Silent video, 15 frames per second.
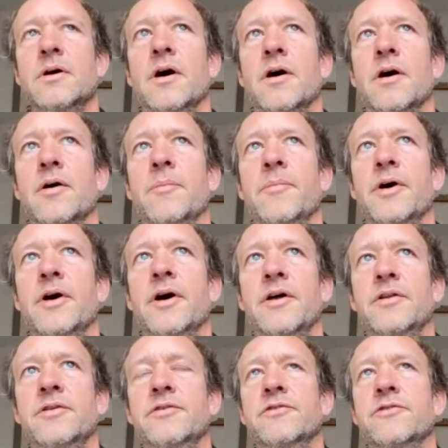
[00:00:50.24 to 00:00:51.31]

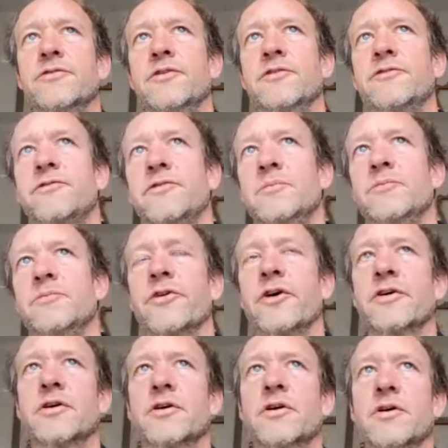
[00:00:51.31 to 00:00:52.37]
And this seems
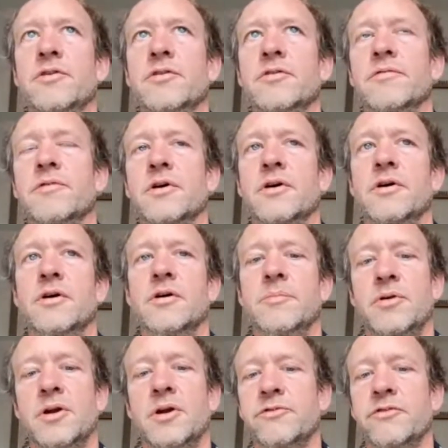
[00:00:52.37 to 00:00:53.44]
like a kind of
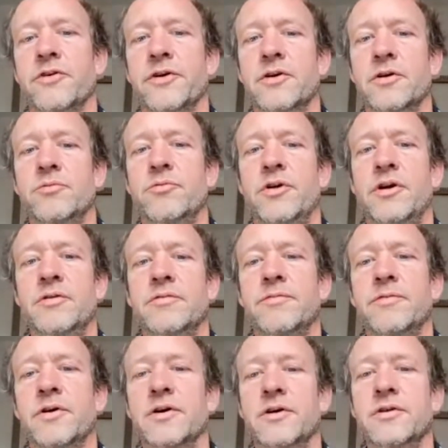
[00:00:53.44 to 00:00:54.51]
perhaps like a
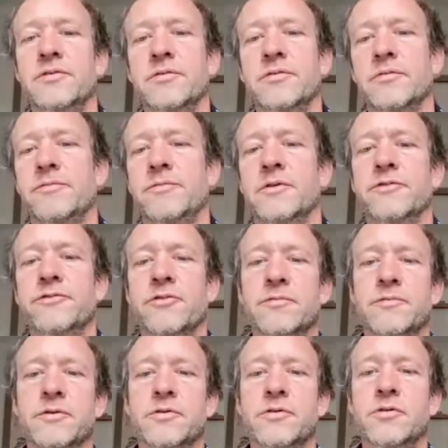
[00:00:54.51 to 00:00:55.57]
rarefied
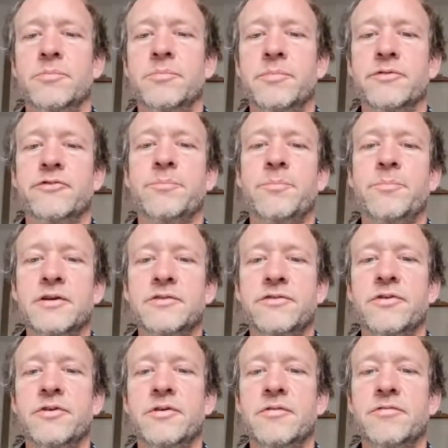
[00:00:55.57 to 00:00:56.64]
philosophical
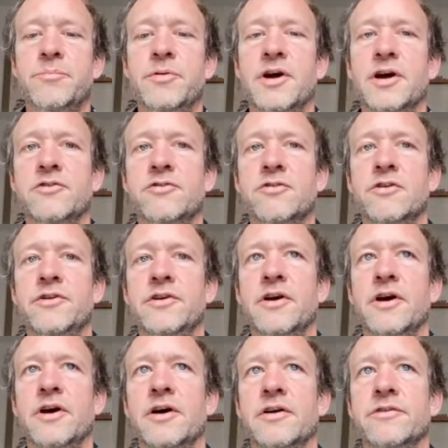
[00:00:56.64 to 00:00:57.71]
perspective, but
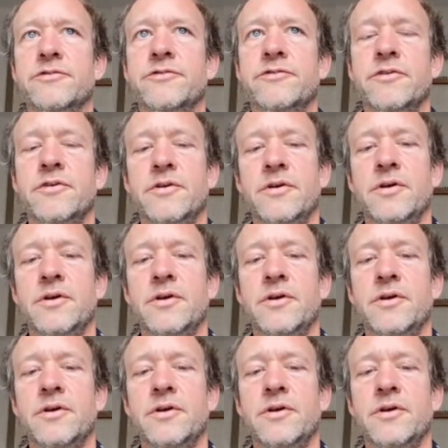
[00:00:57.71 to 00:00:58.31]
actually as